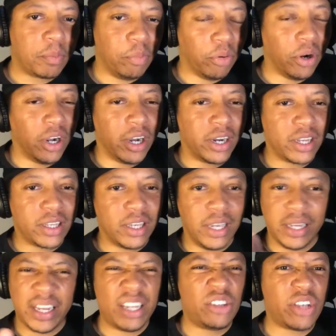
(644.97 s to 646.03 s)
Braun
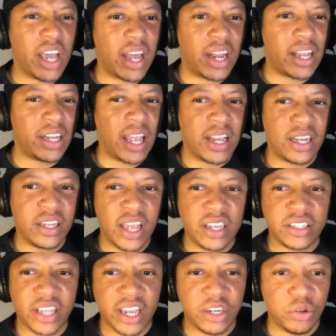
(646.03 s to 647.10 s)
again. They see how they
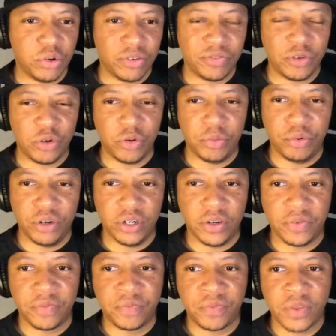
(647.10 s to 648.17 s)
stay doing the fool with
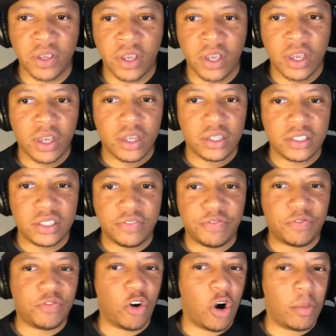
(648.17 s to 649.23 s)
Braun.
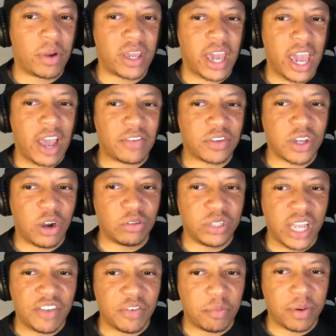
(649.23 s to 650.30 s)
Former Cavs coach
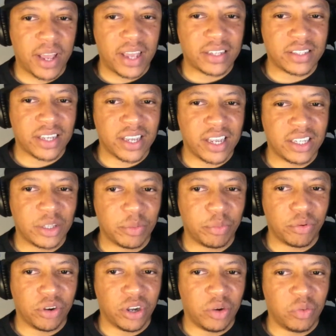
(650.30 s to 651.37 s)
David Blatt said
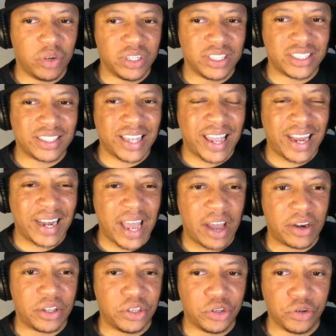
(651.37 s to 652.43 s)
LeBron wouldn't stand
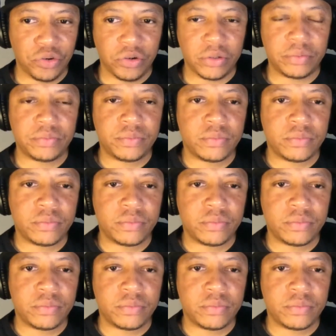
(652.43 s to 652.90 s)
out in Europe.